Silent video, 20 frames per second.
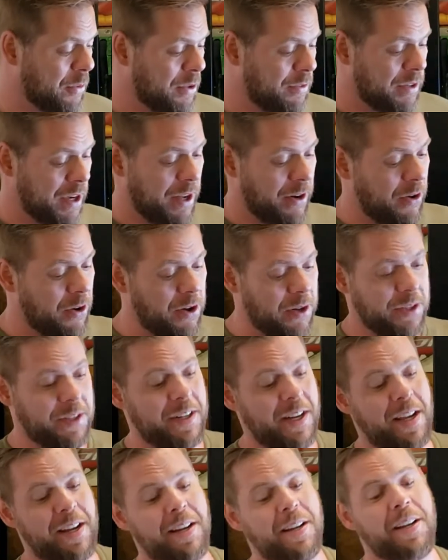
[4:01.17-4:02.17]
We've got all
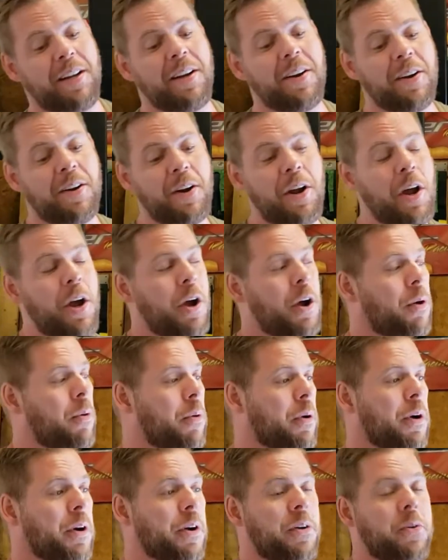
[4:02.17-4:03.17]
the data here.
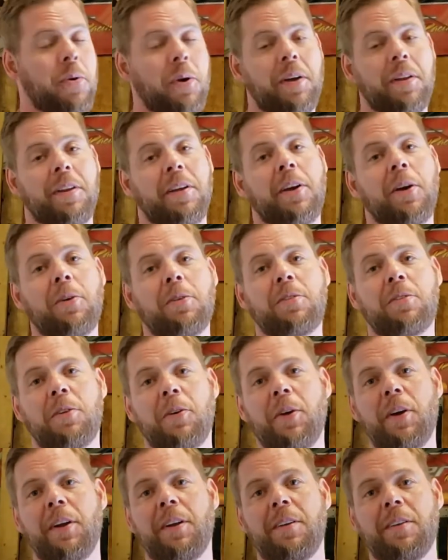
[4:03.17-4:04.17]
We're gonna quickly go
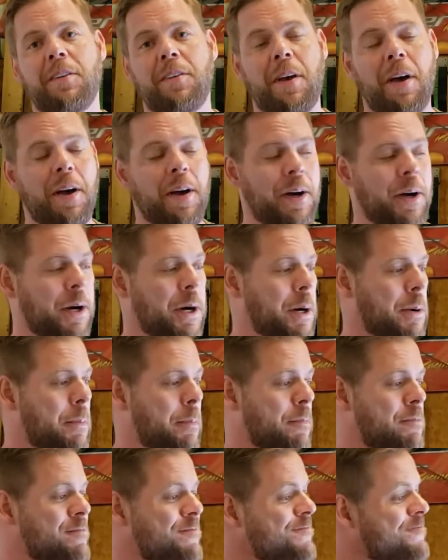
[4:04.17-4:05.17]
through it.
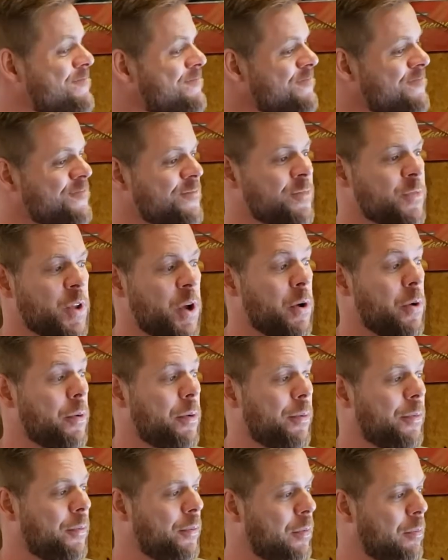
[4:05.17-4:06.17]
Kind
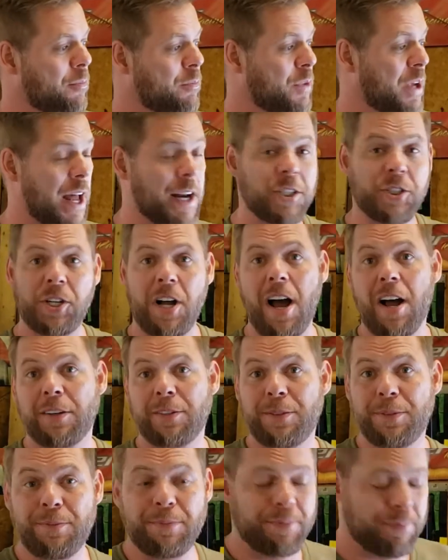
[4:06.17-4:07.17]
of
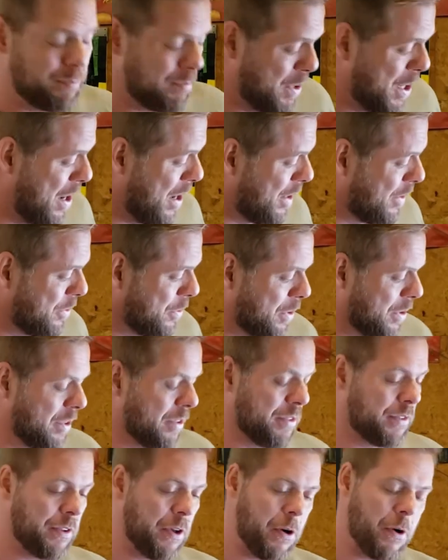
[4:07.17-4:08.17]
shocked, to be honest with
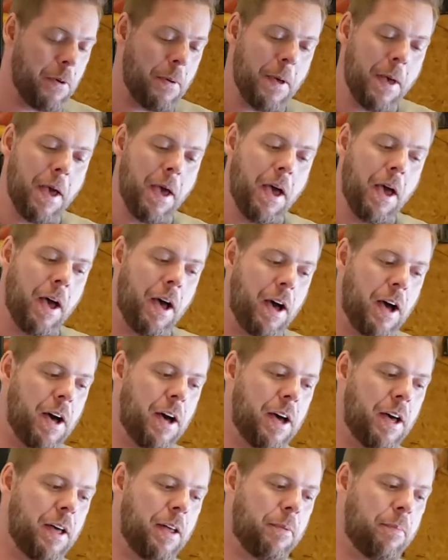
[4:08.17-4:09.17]
you. So
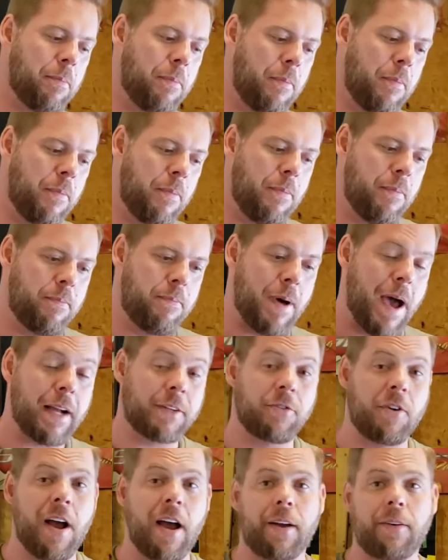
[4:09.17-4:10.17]

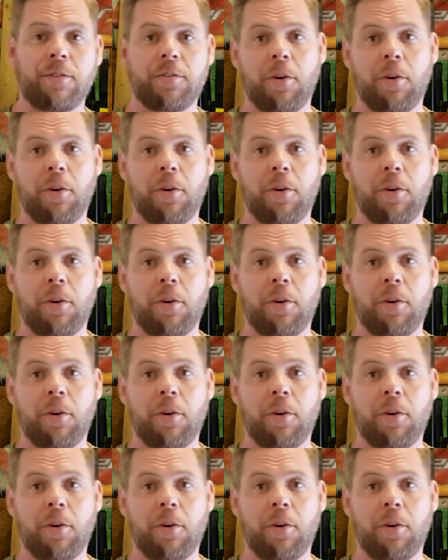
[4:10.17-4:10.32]
backtrack.